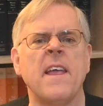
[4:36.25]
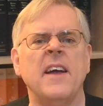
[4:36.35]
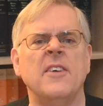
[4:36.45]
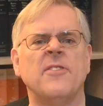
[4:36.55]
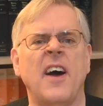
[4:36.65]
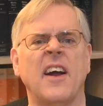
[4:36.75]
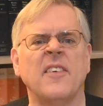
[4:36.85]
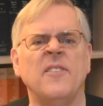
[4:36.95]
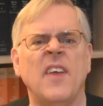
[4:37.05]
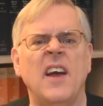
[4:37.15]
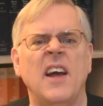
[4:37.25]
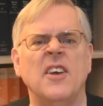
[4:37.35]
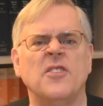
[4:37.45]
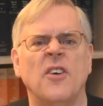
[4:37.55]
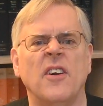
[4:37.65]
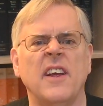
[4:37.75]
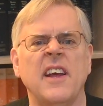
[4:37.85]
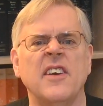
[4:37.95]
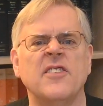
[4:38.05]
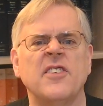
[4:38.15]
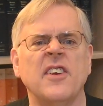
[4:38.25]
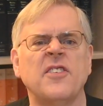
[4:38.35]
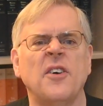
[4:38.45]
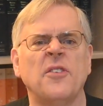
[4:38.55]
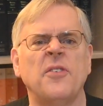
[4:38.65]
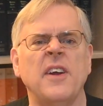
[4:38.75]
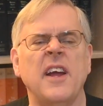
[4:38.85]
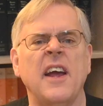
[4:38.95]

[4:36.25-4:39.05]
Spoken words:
In fact, as early as 6:03